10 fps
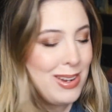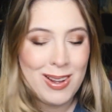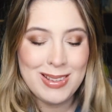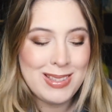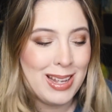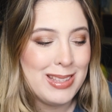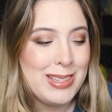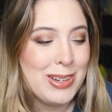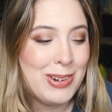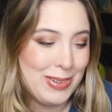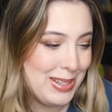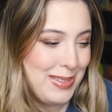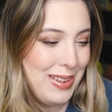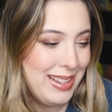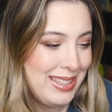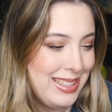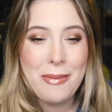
A Nonsense Christmas,